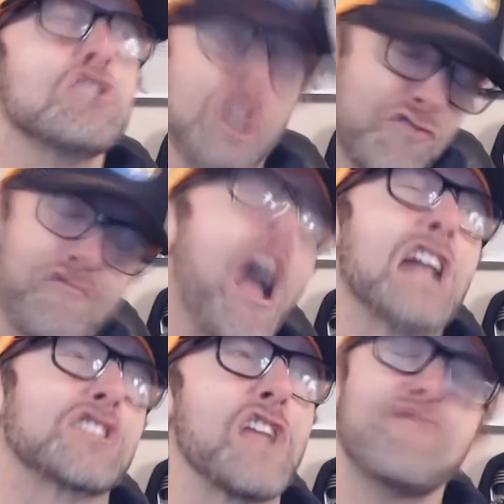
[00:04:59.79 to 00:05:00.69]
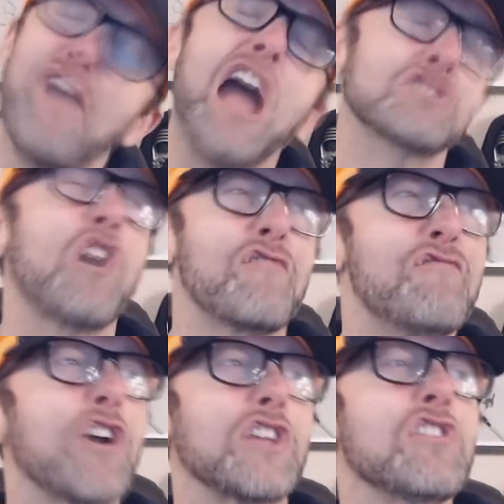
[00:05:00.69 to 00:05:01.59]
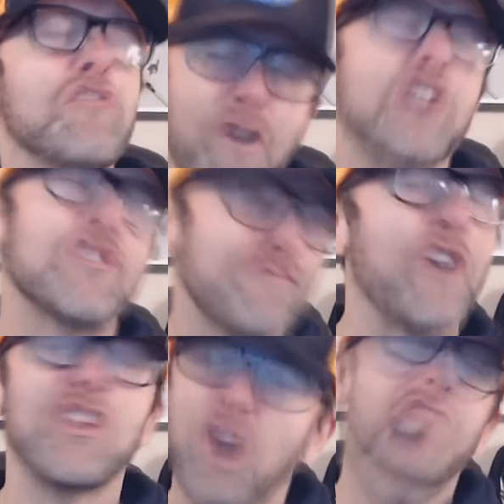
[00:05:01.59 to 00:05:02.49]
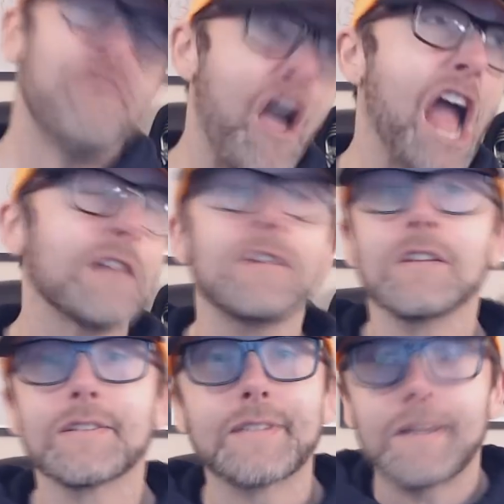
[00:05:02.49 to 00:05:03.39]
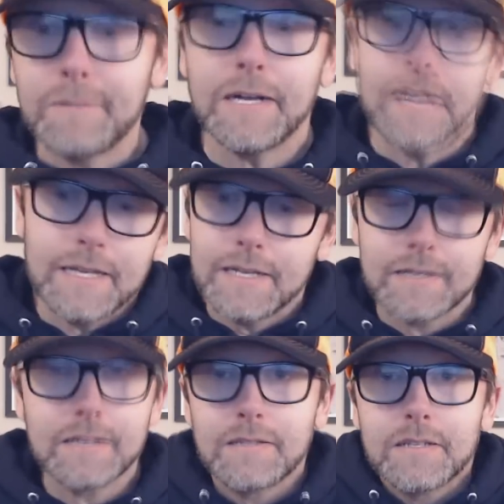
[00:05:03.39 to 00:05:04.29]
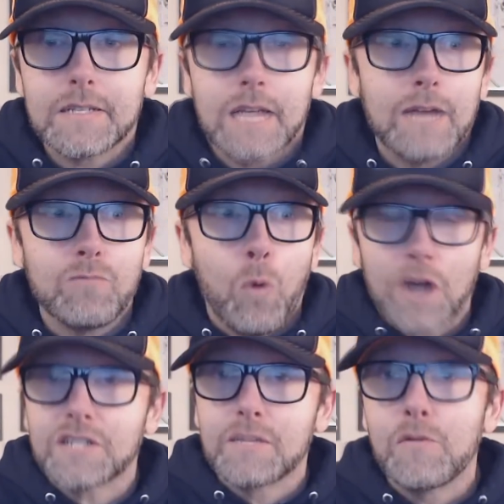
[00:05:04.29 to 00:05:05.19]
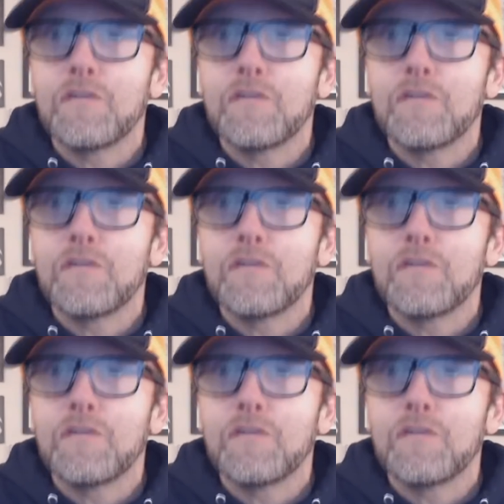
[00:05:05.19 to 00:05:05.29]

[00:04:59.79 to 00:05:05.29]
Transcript: just fat, Dave. Fat's not funny. Funny's funny, not fat. And it's like, well, I watched